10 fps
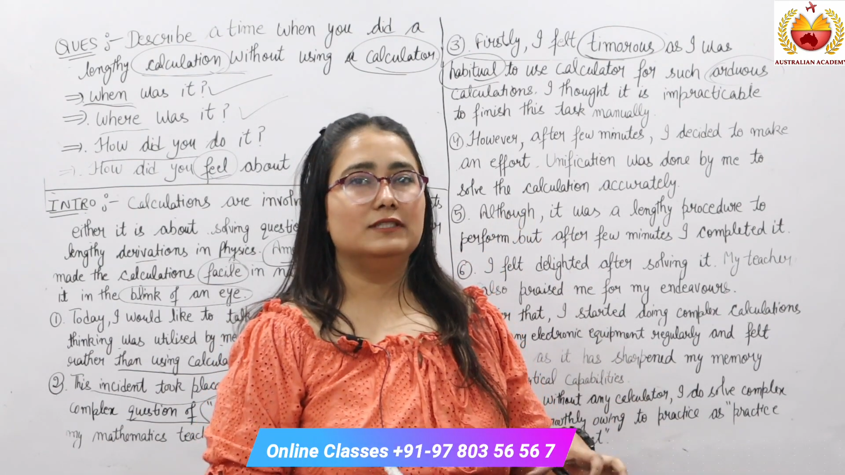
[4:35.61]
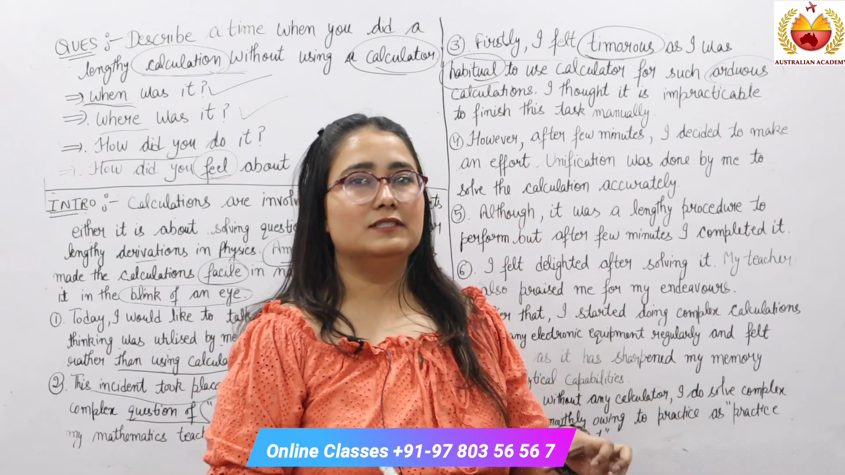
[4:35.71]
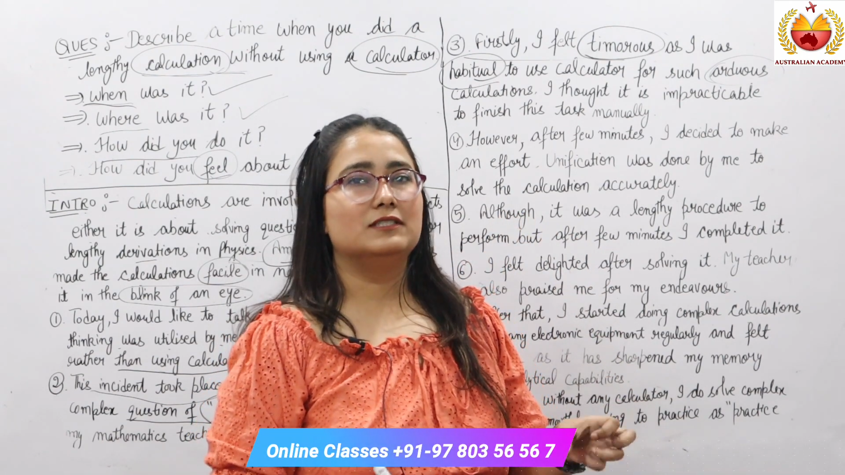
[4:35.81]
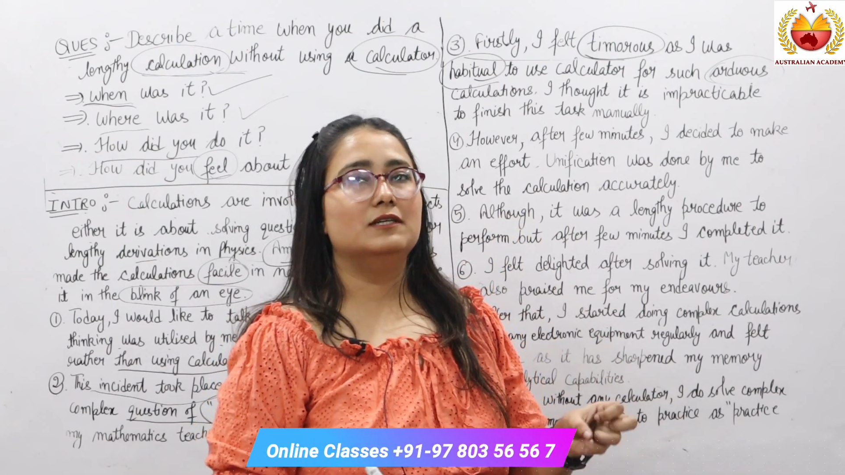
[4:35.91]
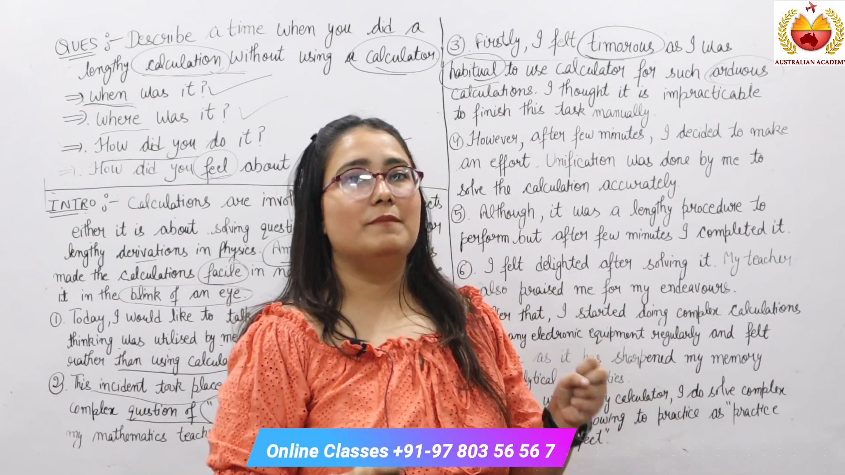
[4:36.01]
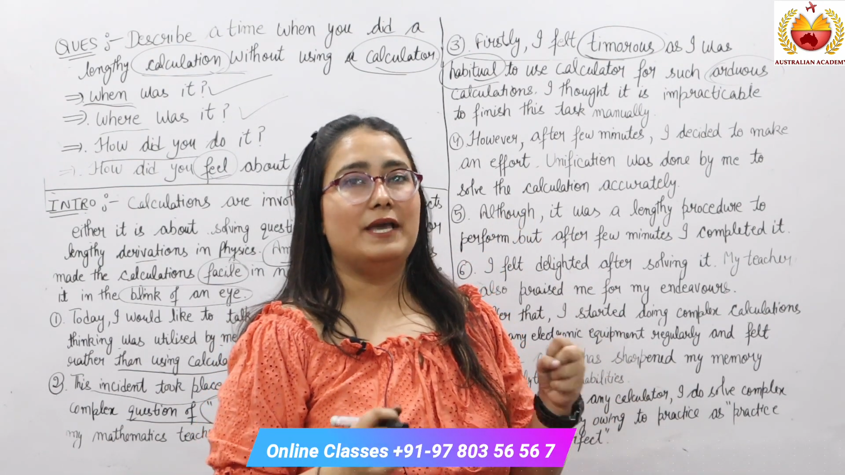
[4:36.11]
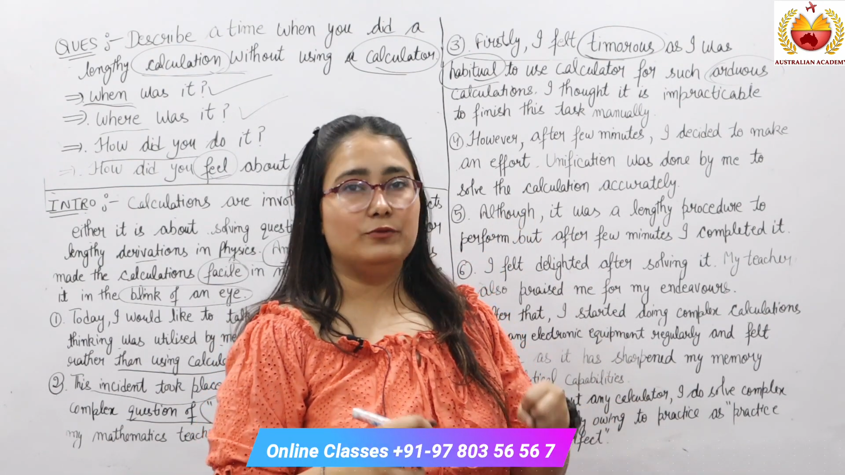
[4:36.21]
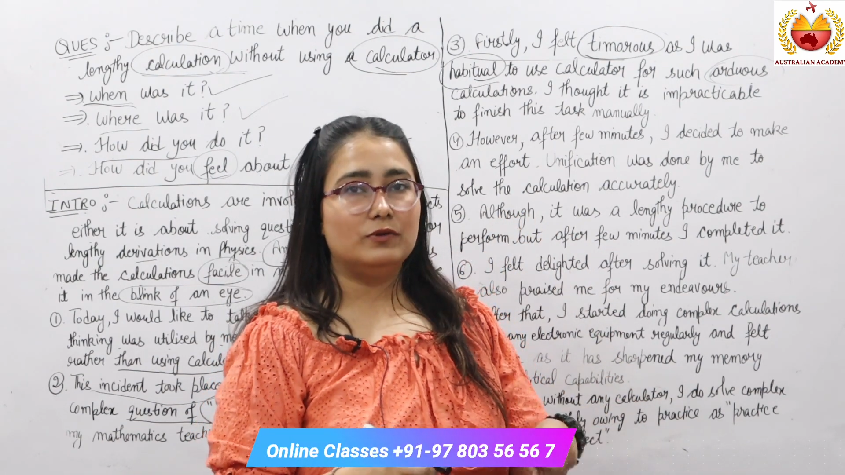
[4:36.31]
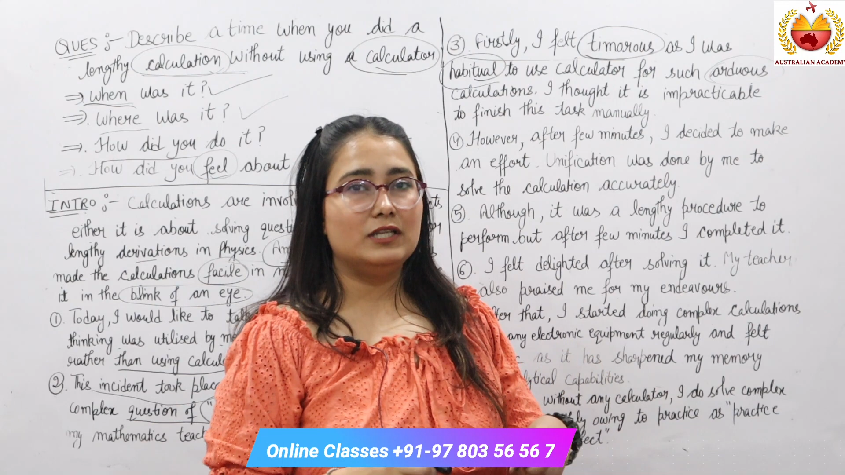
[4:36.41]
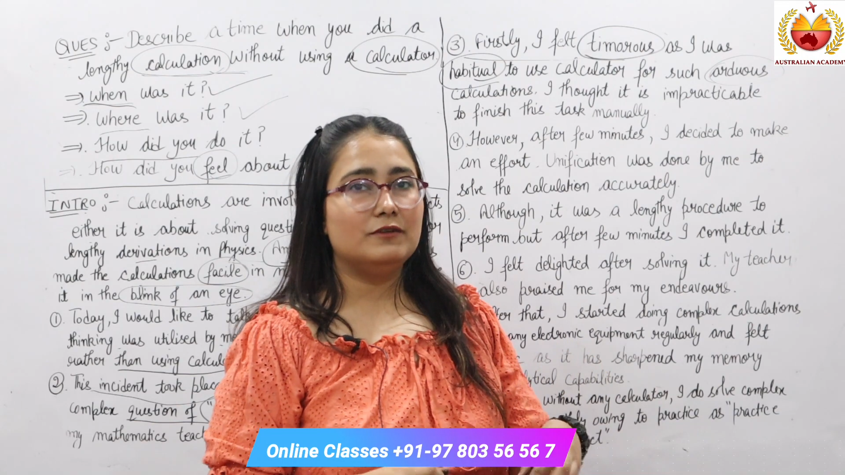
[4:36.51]
this
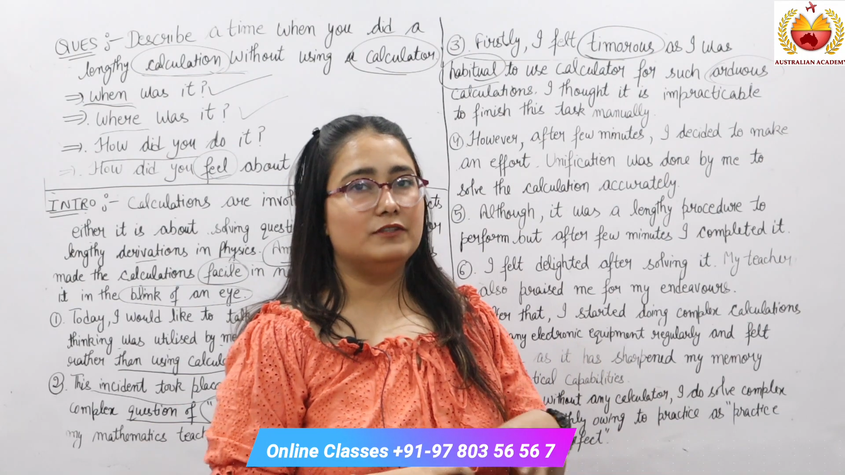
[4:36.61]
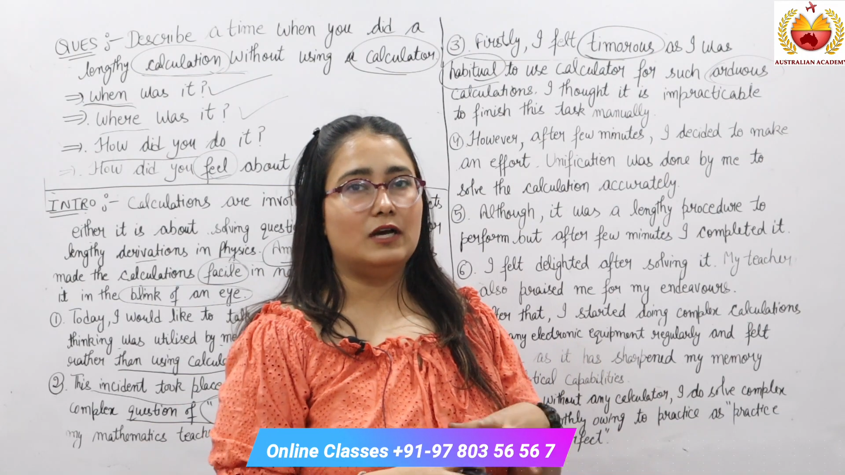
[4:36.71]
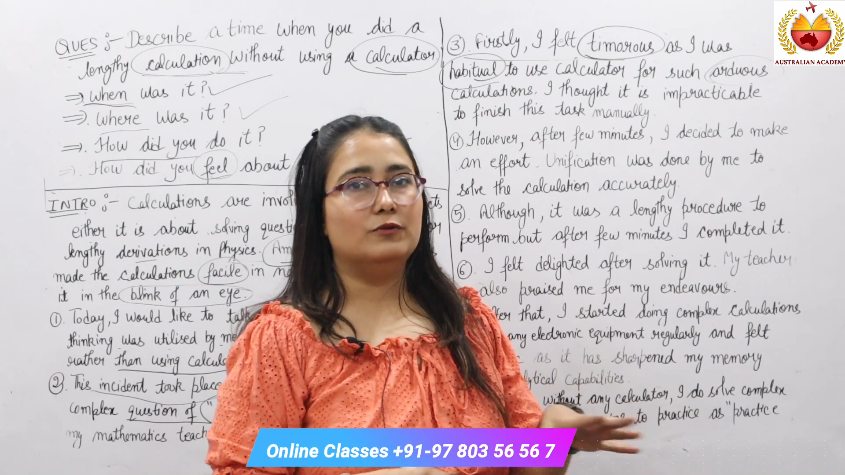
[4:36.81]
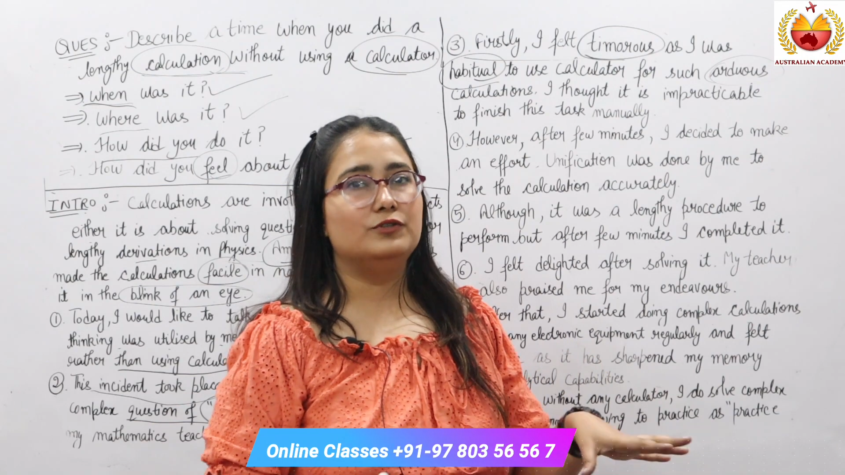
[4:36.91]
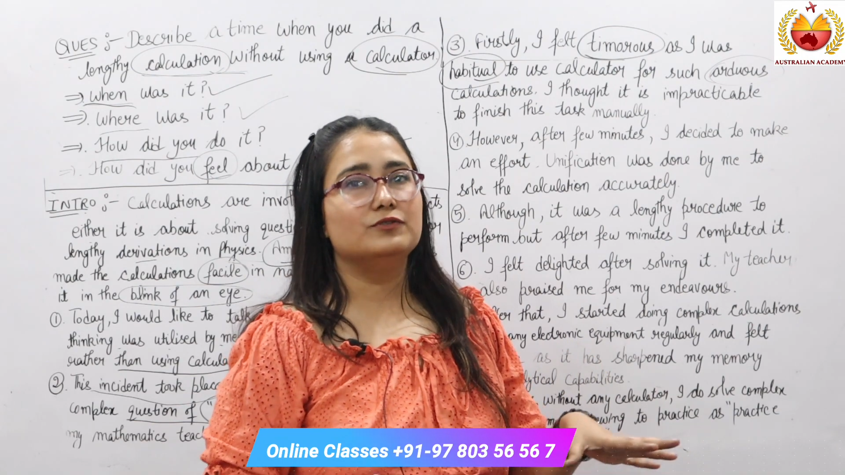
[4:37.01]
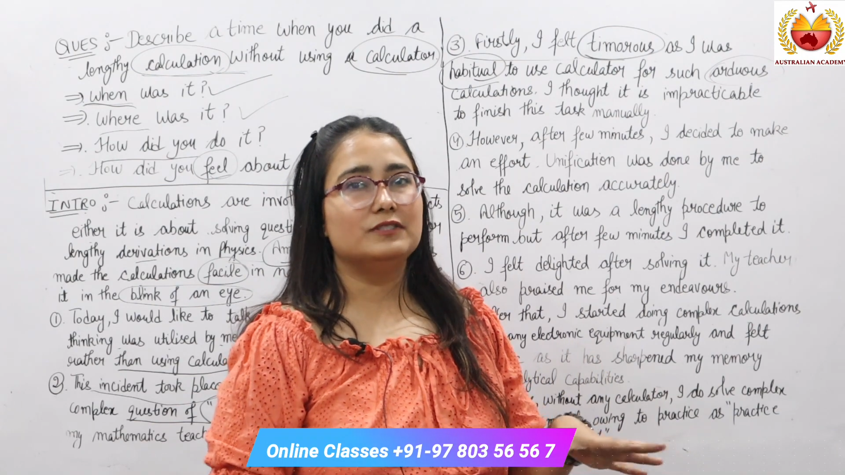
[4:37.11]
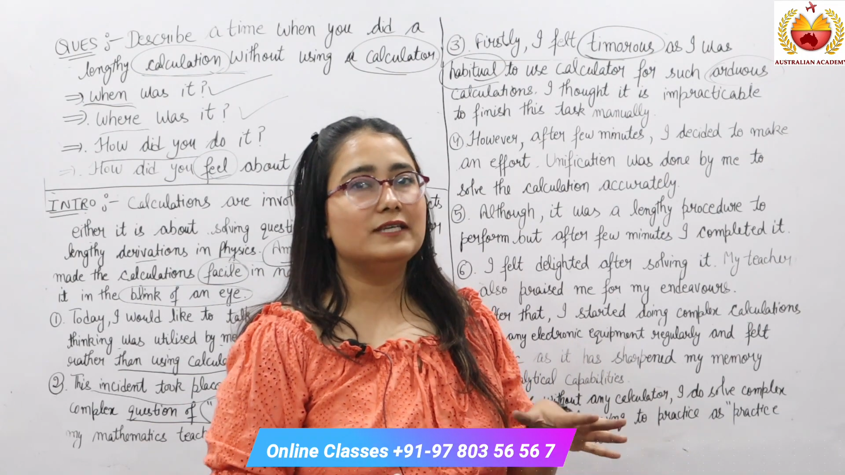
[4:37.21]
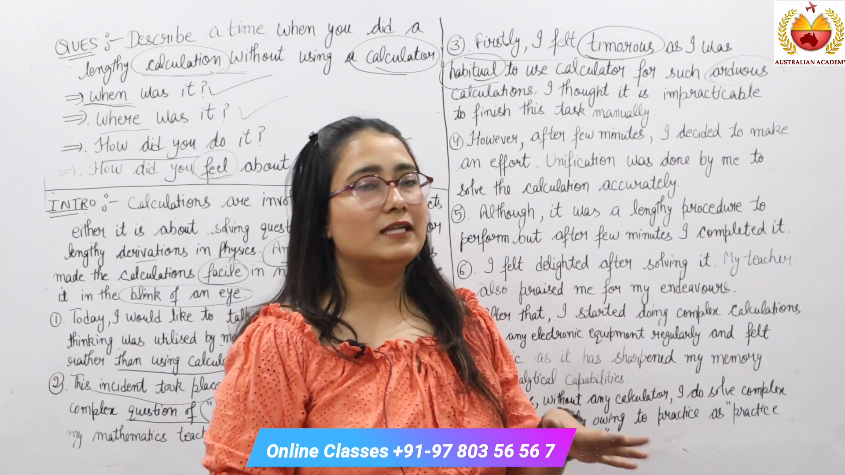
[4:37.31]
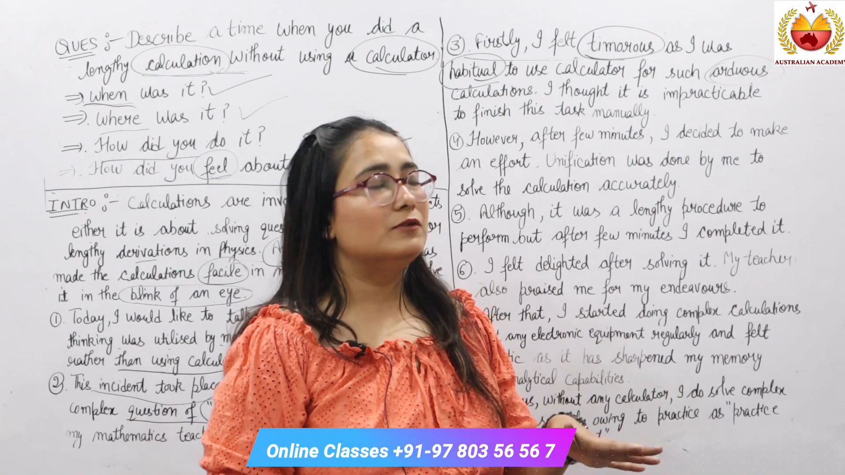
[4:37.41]
manually without using